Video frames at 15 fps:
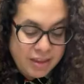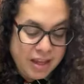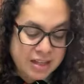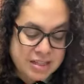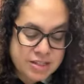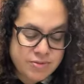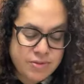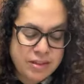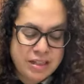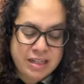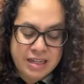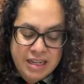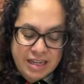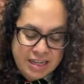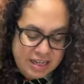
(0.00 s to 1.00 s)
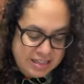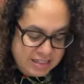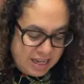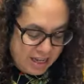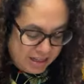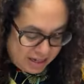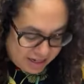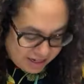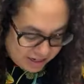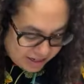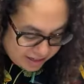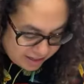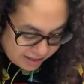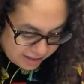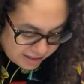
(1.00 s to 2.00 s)
it's really neat. It's got like
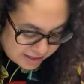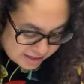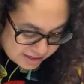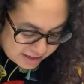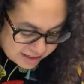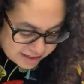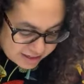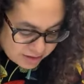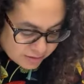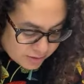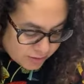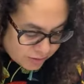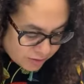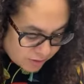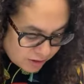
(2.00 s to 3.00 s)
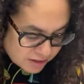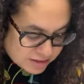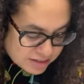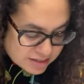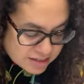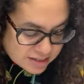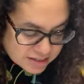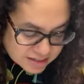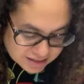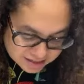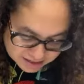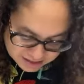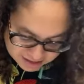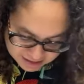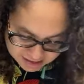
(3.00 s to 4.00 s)
little cross
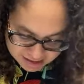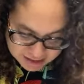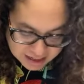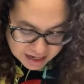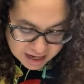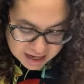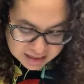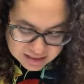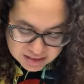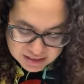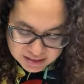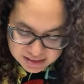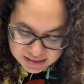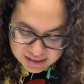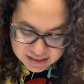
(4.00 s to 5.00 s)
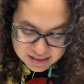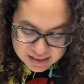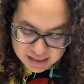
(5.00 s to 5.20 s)
hatches.